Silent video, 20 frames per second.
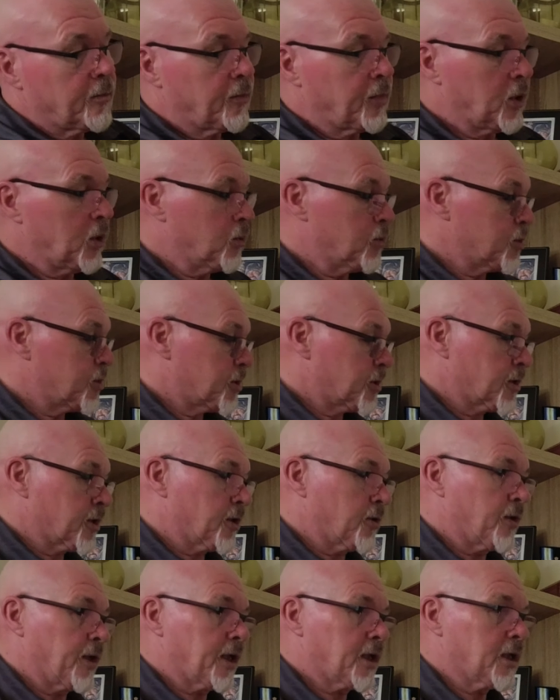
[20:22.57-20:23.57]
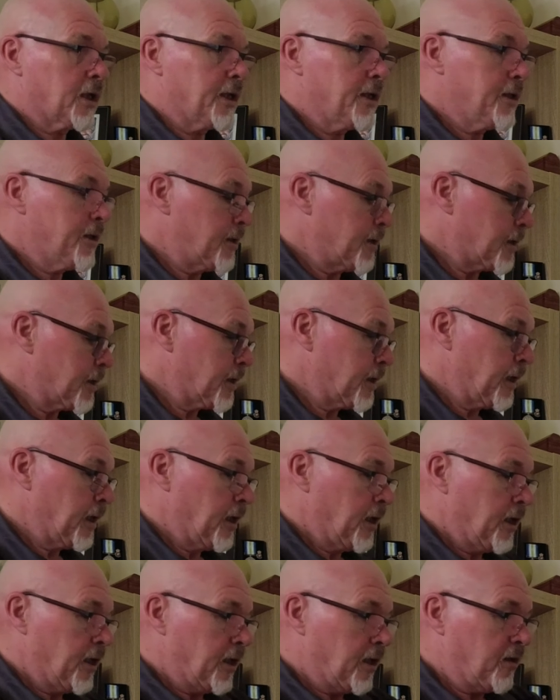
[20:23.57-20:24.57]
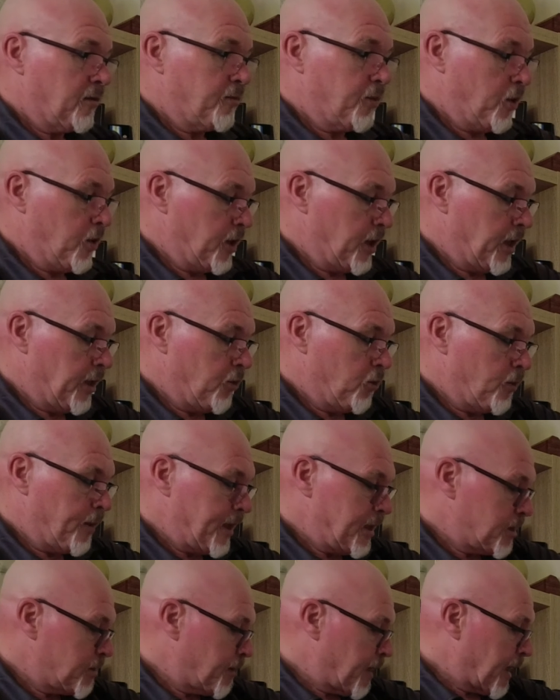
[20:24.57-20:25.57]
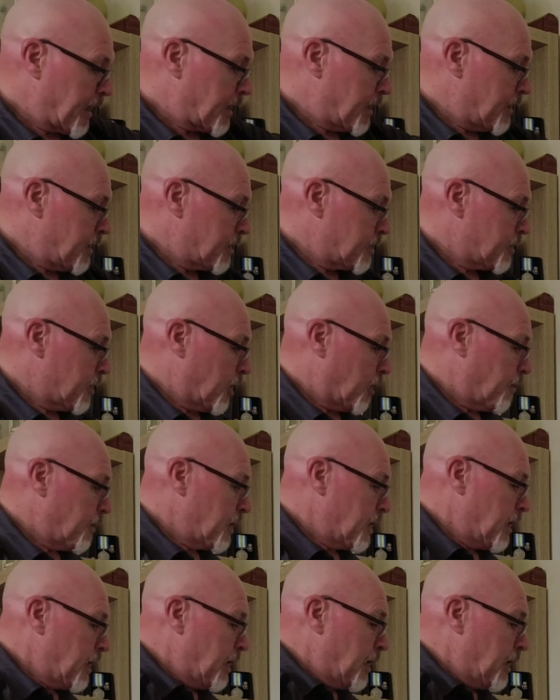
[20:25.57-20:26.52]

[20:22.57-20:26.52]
ports correctly. I put the little bits back in the top.